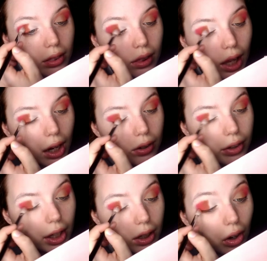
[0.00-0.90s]
they're
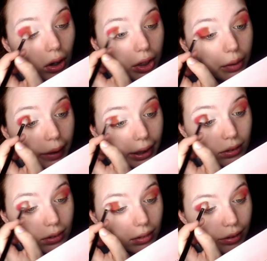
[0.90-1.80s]
done
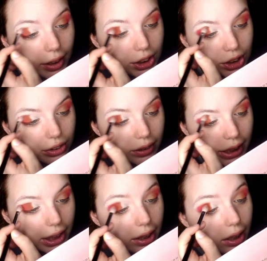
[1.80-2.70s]
arguing,
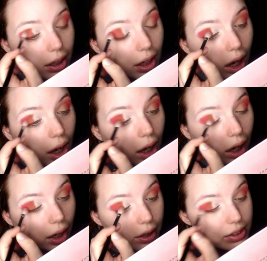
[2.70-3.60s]
eventually,
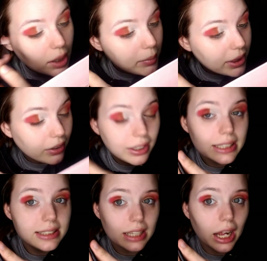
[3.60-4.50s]
because, I mean, they're
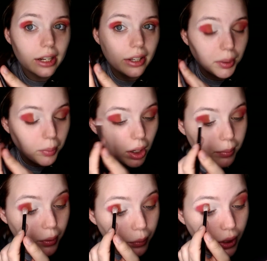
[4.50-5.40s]
inside their
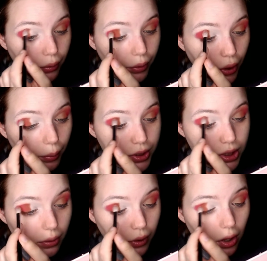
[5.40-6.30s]
apartment. We don't know what's
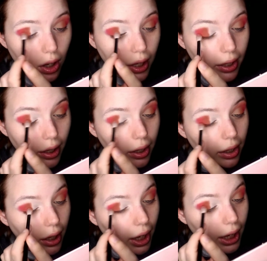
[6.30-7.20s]
going on.
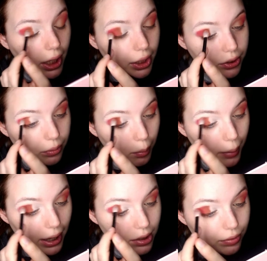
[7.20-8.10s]
And so we're
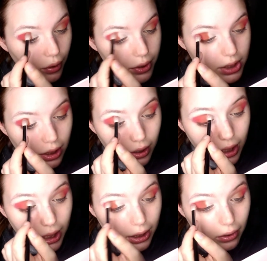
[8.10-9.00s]
back to focusing on
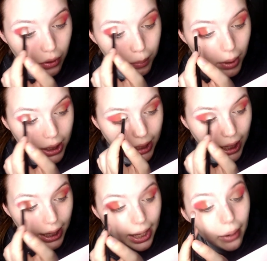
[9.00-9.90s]
getting the little buggy
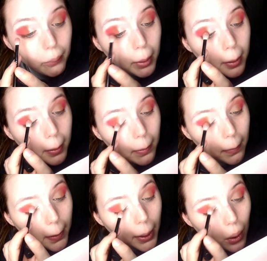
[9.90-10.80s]
guy out.
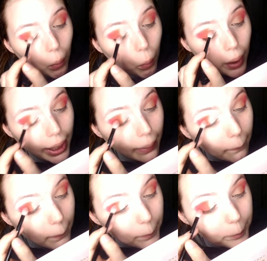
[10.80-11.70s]

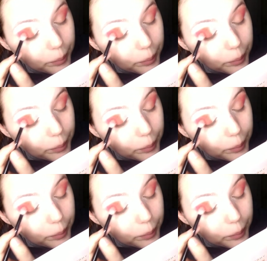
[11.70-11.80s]
Well,